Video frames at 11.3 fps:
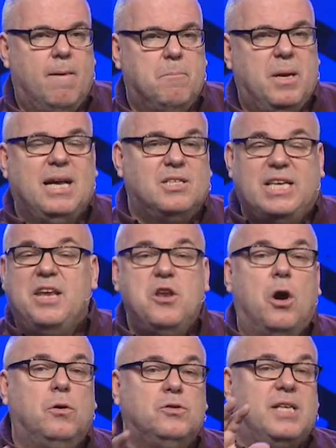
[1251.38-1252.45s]
because he
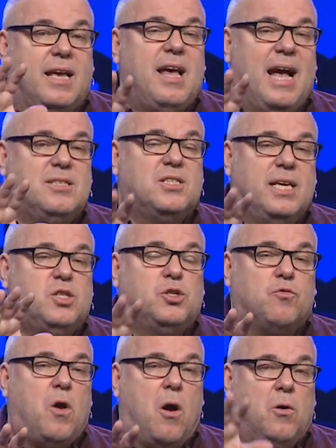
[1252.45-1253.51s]
knows that God sees the
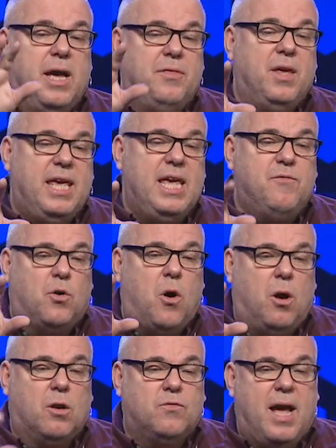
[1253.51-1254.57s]
wrong and the evil
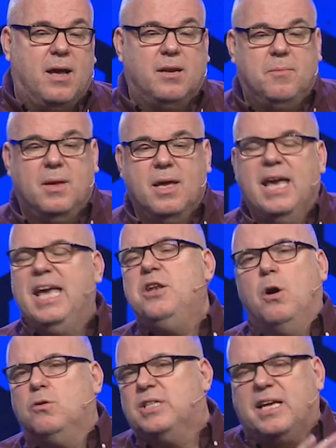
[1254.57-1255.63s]
all around him. He
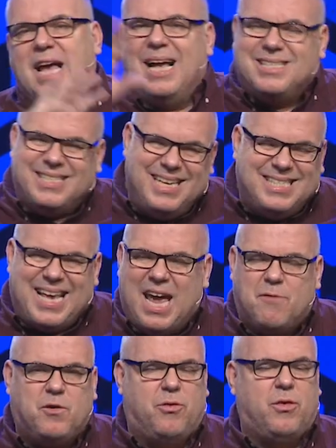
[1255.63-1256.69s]
knows that God sees
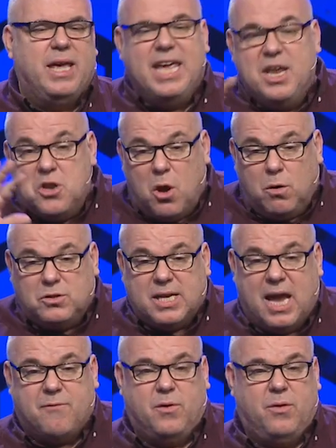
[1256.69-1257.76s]
everything, he knows
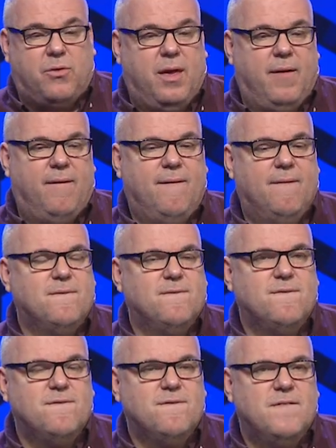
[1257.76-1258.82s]
everything.
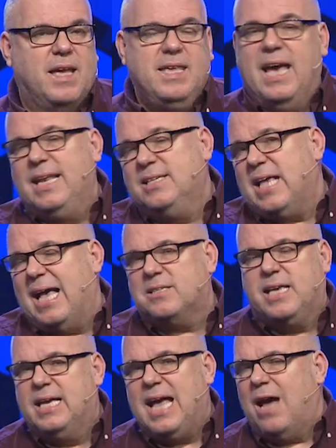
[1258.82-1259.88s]
And yet he's
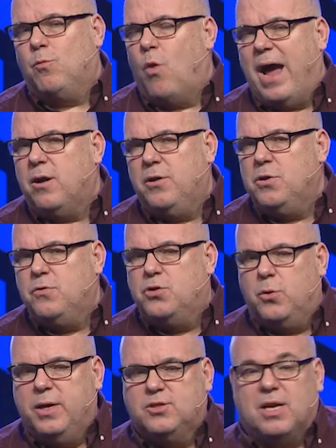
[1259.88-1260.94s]
asking God, Why aren't you
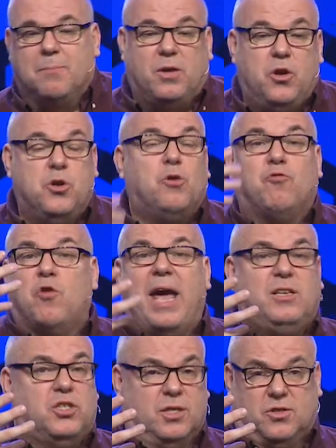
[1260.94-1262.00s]
doing something? You're
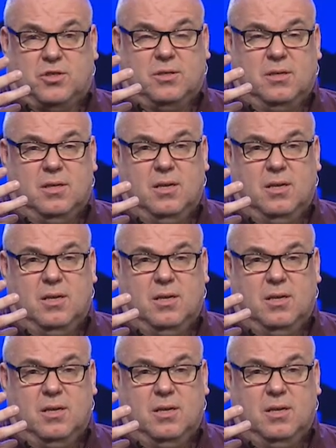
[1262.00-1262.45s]
righteous,